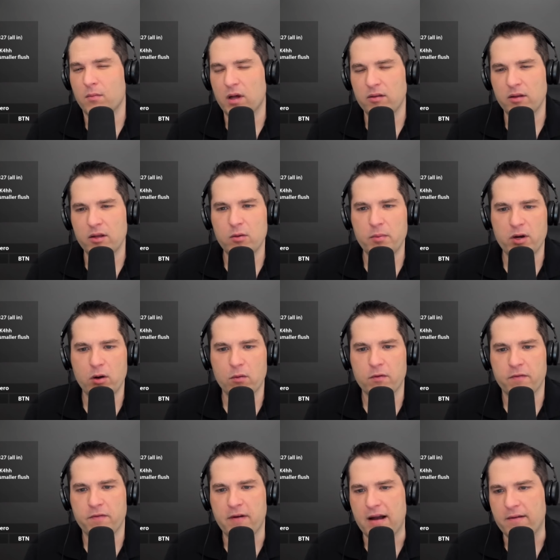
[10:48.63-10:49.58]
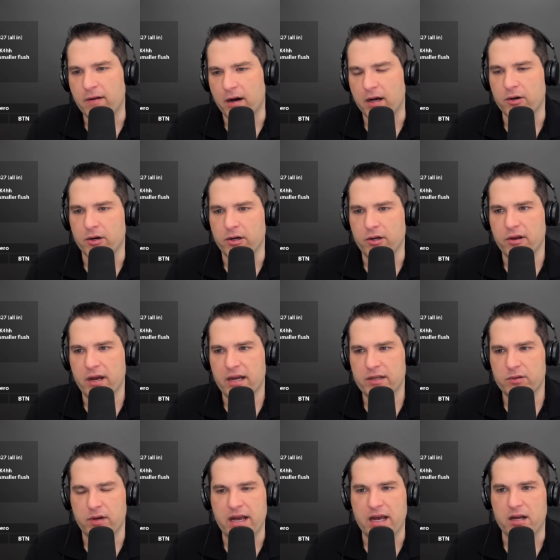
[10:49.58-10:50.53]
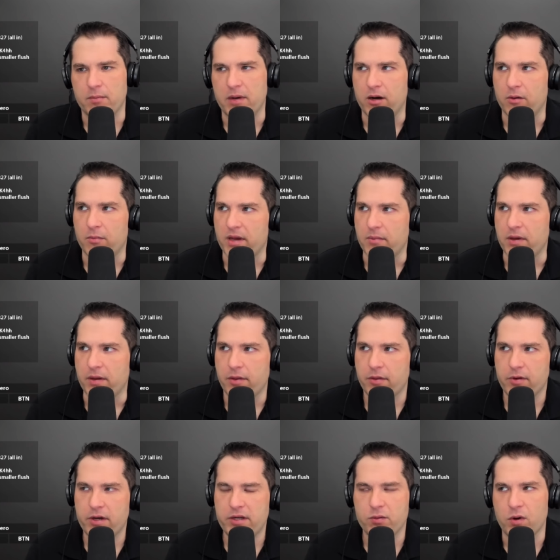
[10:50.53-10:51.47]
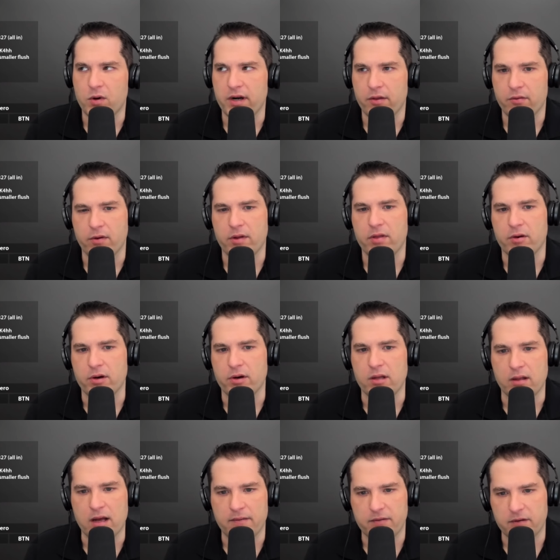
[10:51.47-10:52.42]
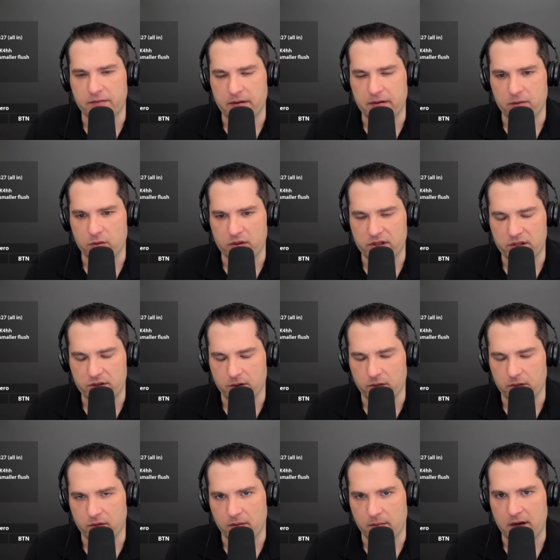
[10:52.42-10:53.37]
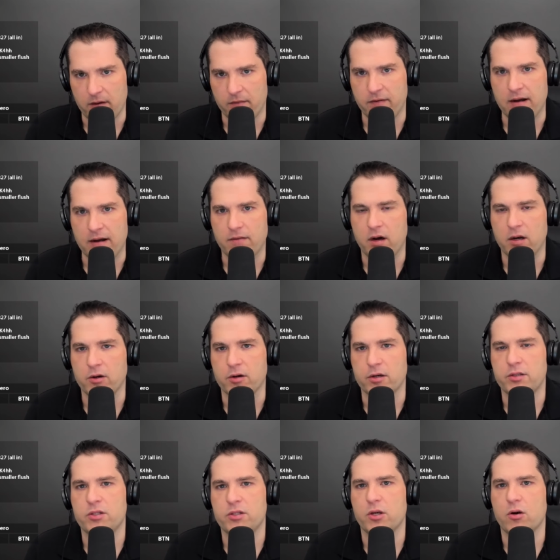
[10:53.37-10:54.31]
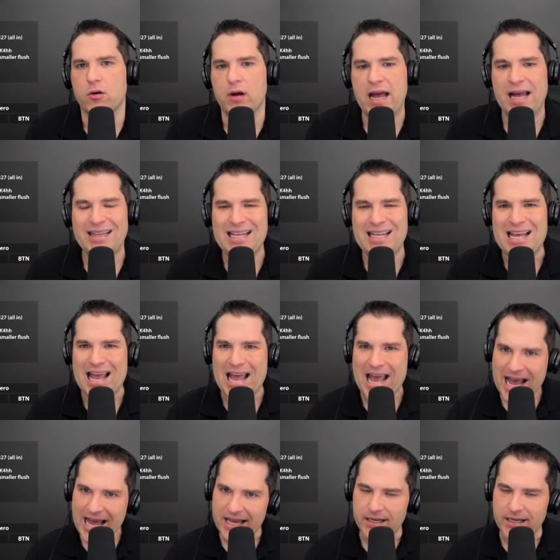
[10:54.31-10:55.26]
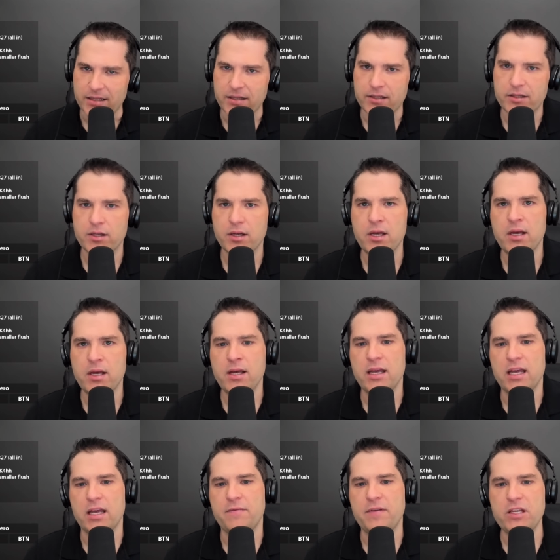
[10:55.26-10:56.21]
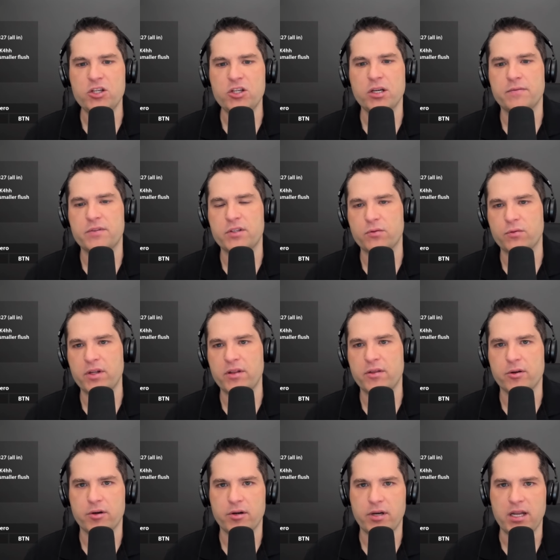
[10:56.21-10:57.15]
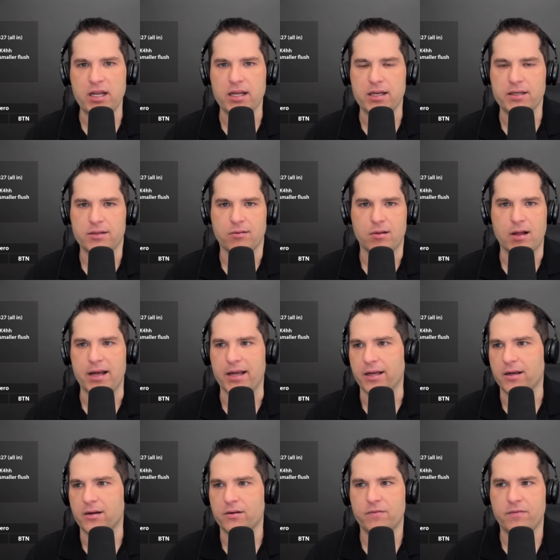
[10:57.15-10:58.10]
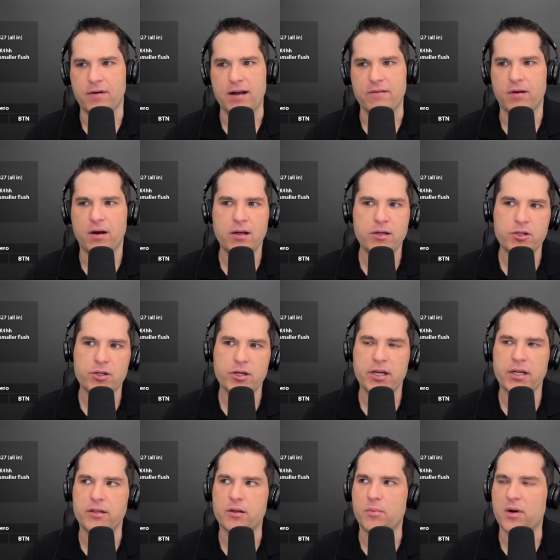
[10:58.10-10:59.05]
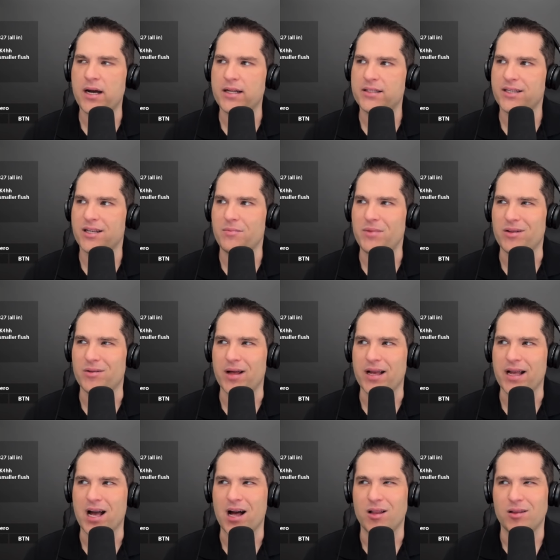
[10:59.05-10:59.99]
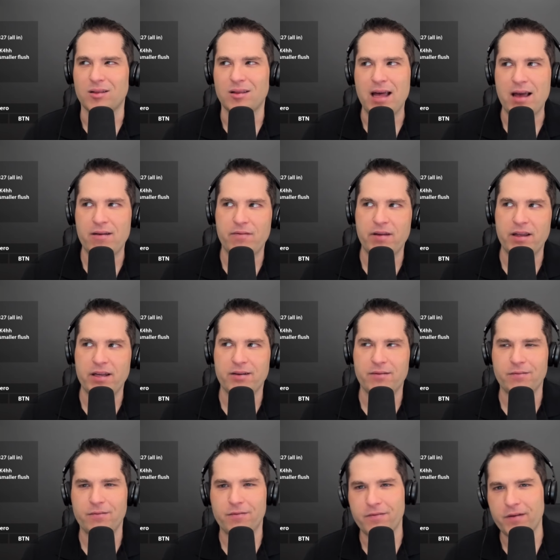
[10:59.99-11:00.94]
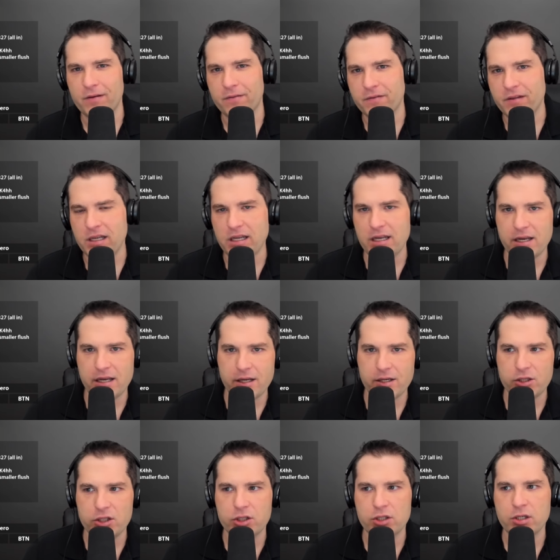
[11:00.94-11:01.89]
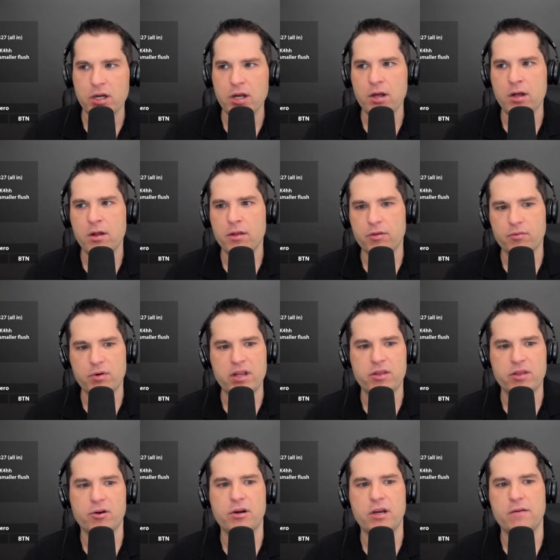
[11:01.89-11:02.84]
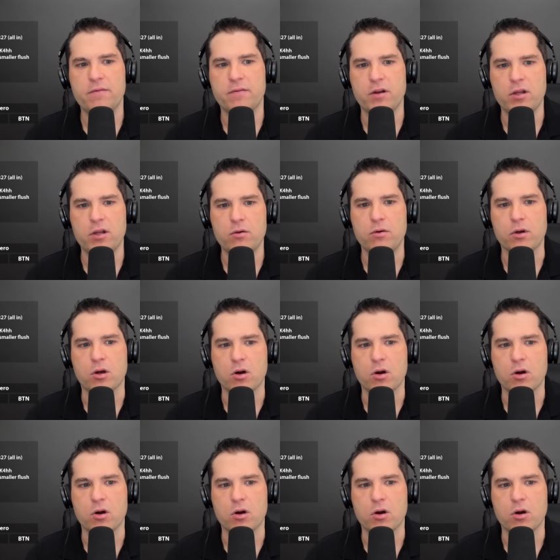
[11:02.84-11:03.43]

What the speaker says: a little bit over 500. You guys would have had about maybe 320, 330 left if everyone started with about 500. So at the end, if he shoves 330 into like 500, the pot's going to be like 1150-ish, 330 for you to